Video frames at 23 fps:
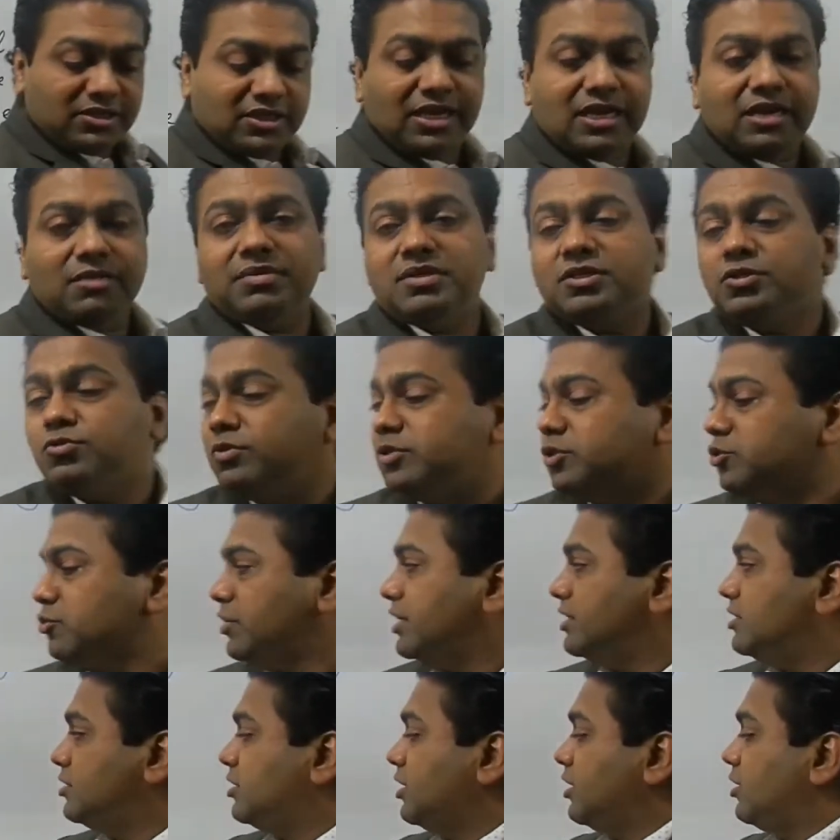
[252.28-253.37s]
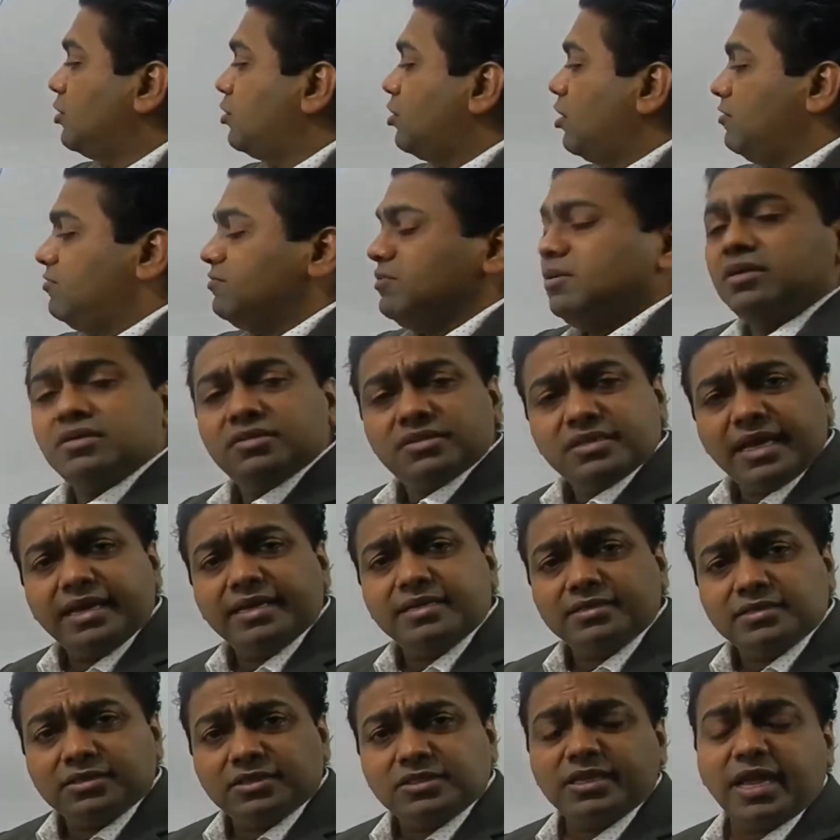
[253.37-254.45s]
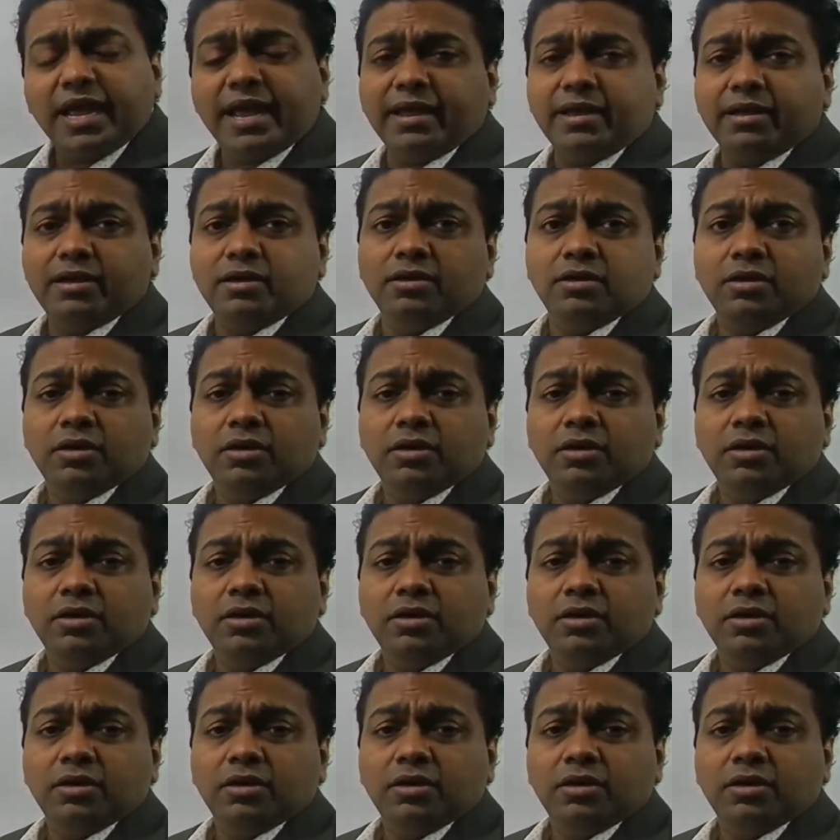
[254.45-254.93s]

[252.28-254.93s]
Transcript: elements which you can think of. Say zinc.